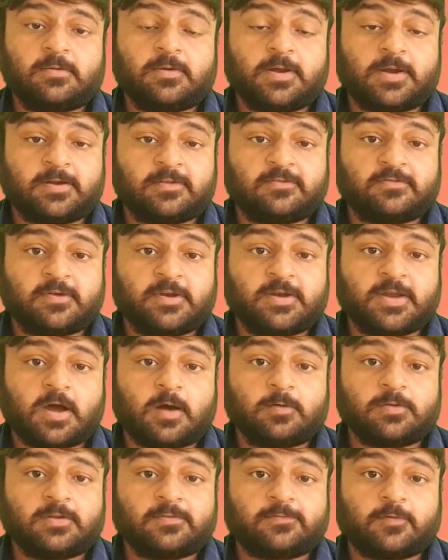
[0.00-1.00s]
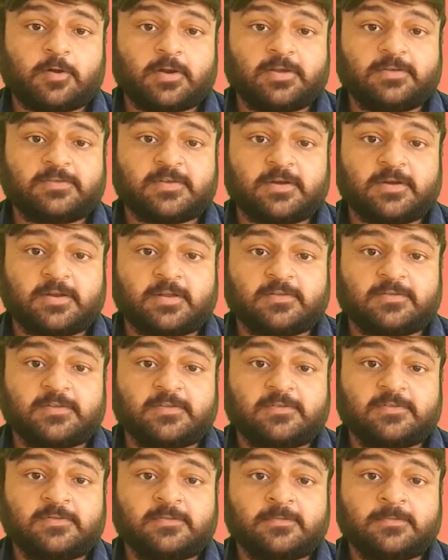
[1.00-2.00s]
let us read out the following
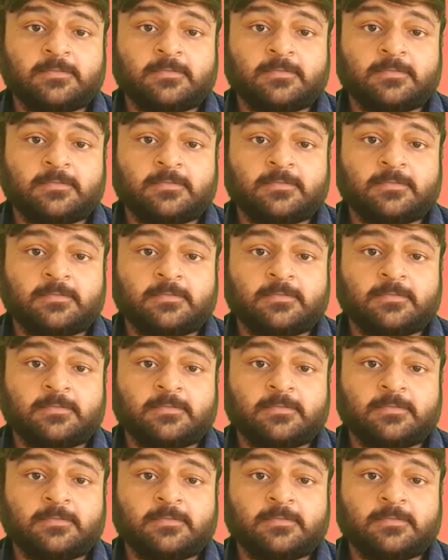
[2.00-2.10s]
sentences.